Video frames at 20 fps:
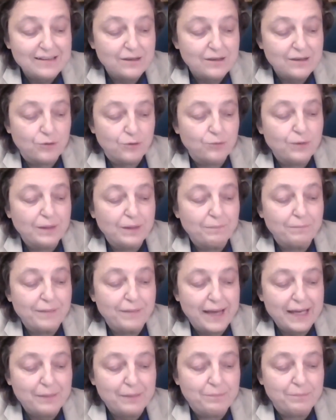or will
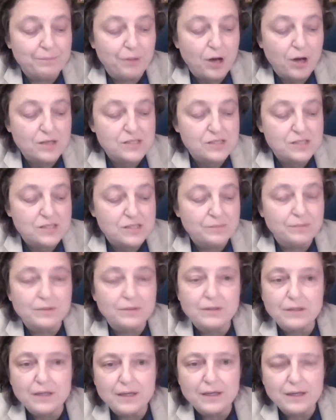make
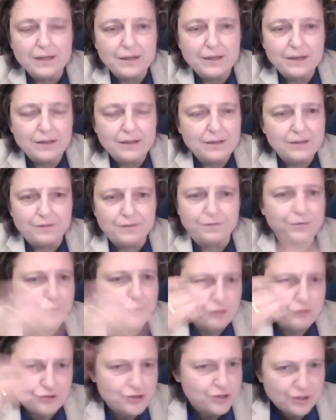possible the
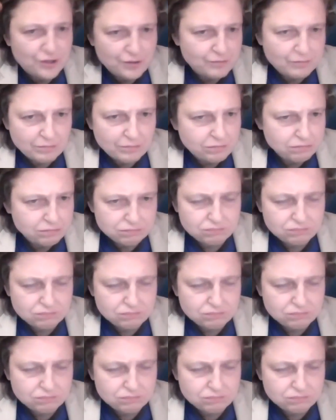future,